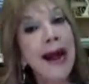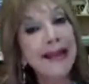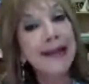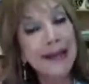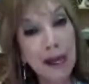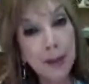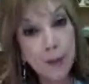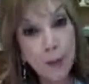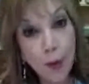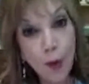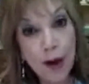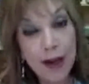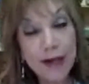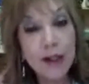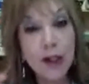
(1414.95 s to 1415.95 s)
at that
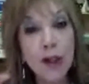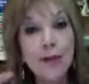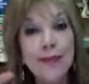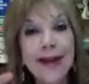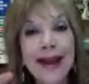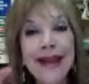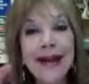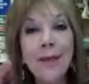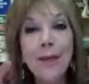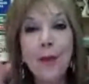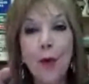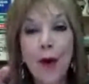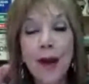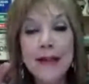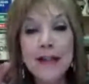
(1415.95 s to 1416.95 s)
point, you make a
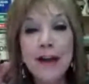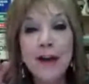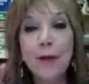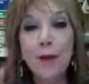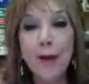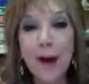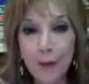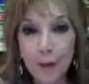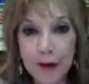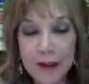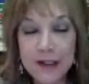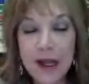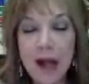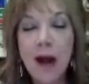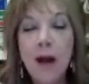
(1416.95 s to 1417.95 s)
point of
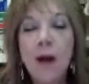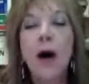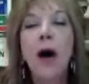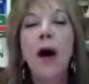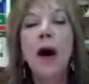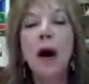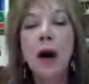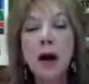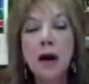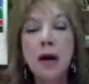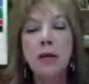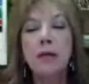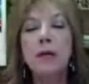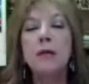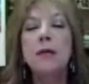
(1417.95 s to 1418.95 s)
reference.
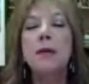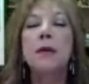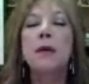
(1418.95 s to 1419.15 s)
Oh,